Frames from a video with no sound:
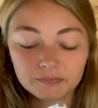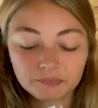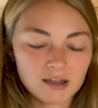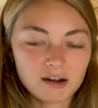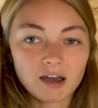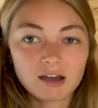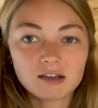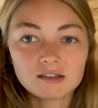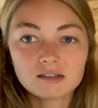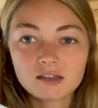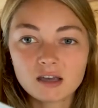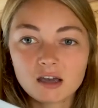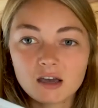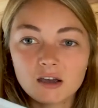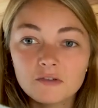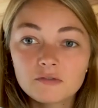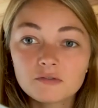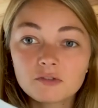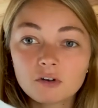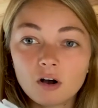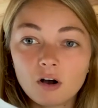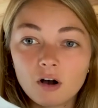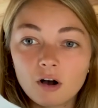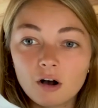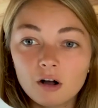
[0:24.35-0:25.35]
I
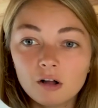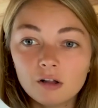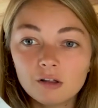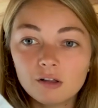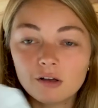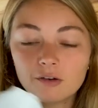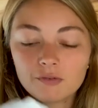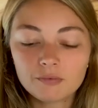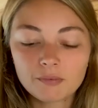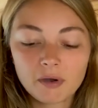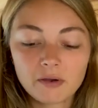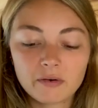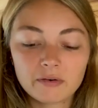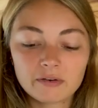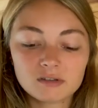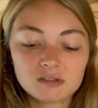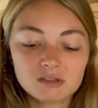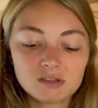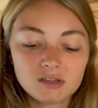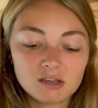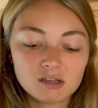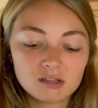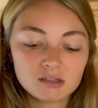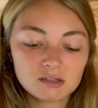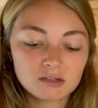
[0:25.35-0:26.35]
saved all of my
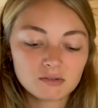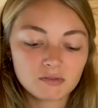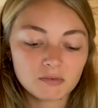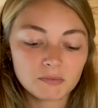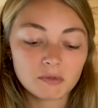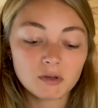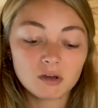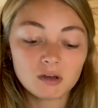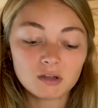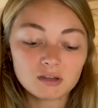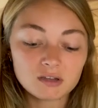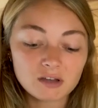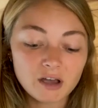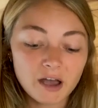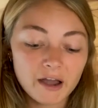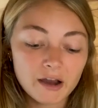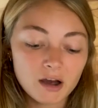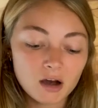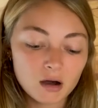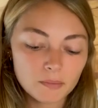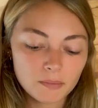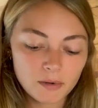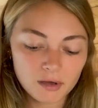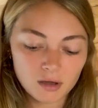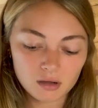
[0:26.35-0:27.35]
receipts from the
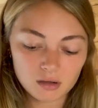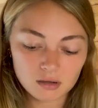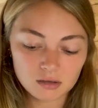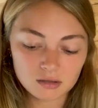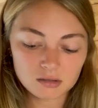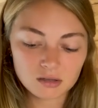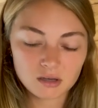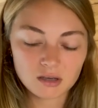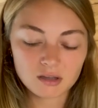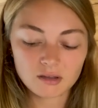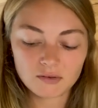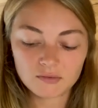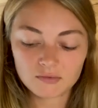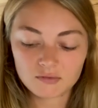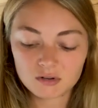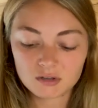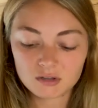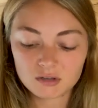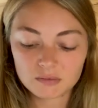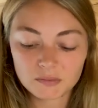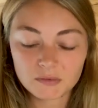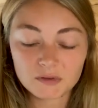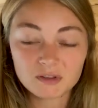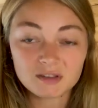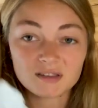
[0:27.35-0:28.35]
entire build and they've
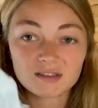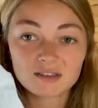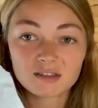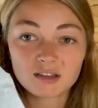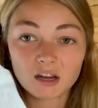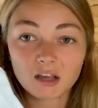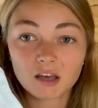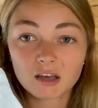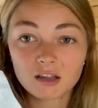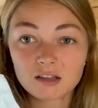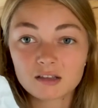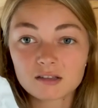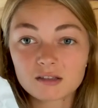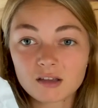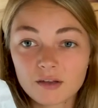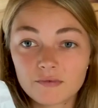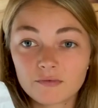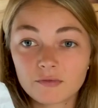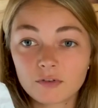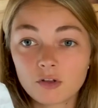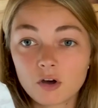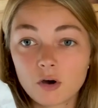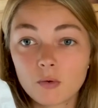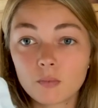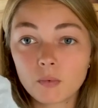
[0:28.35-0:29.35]
just been sitting in this
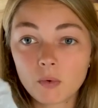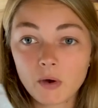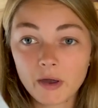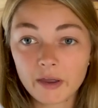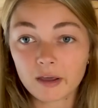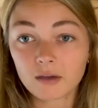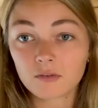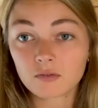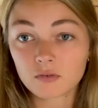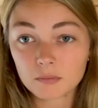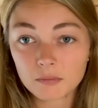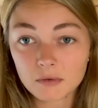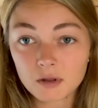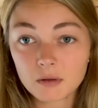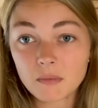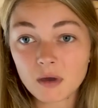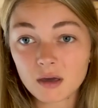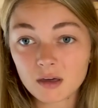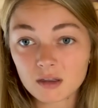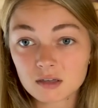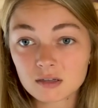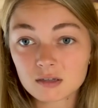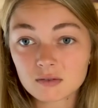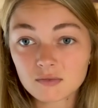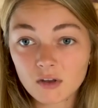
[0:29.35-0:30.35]
envelope waiting for me to
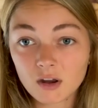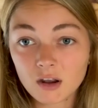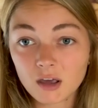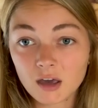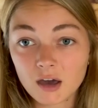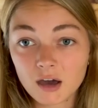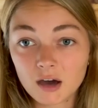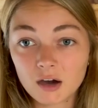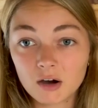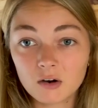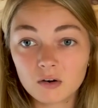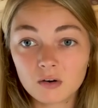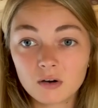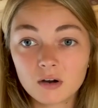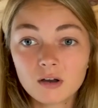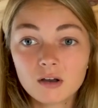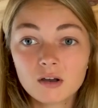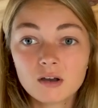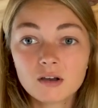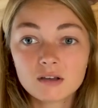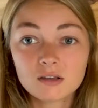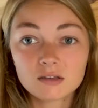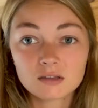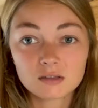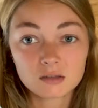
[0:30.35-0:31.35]
make this video
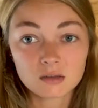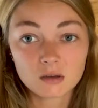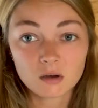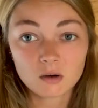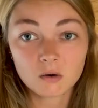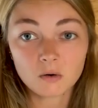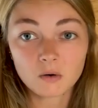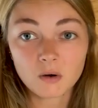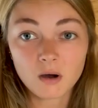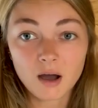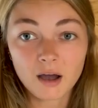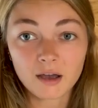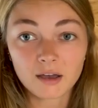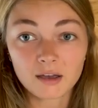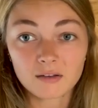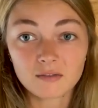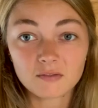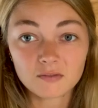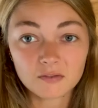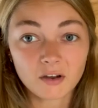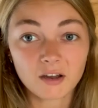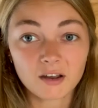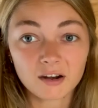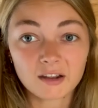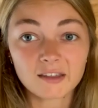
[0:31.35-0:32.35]
so I can
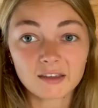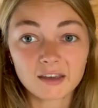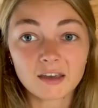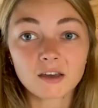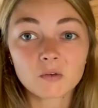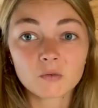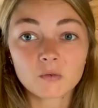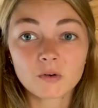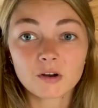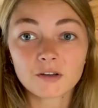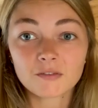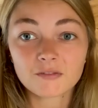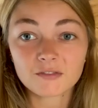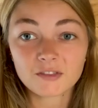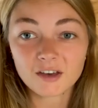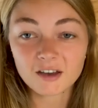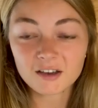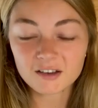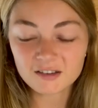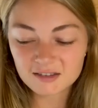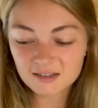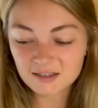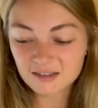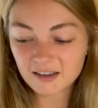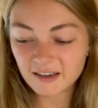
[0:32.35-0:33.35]
finally get rid of
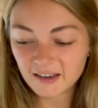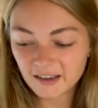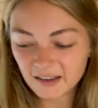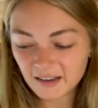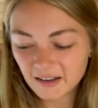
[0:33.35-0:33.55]
this.